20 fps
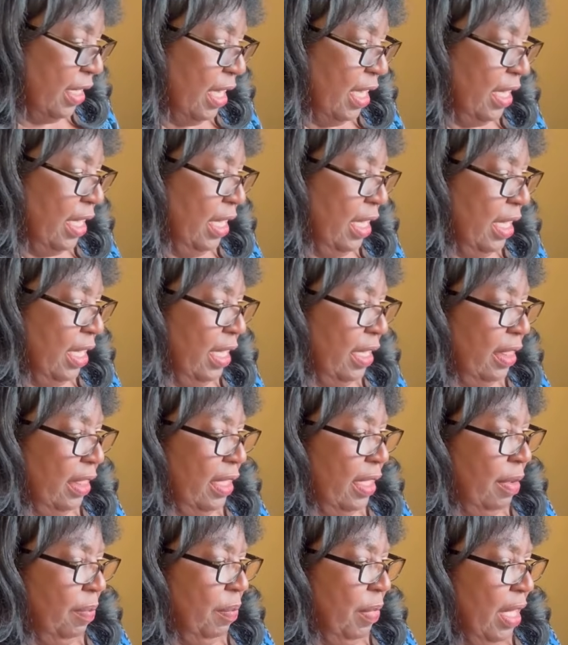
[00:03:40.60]
I can get
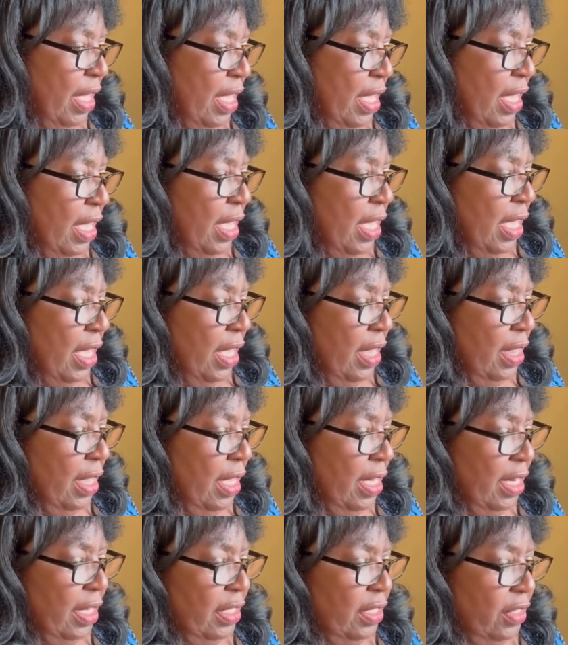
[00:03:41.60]
them. And
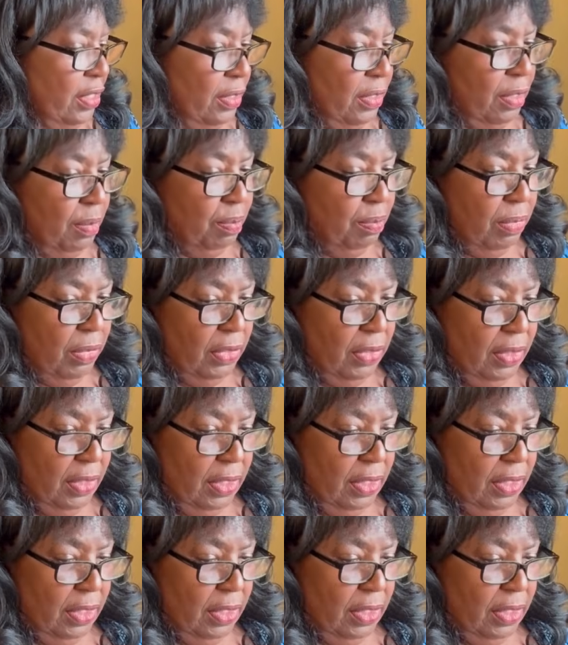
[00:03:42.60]
then I turn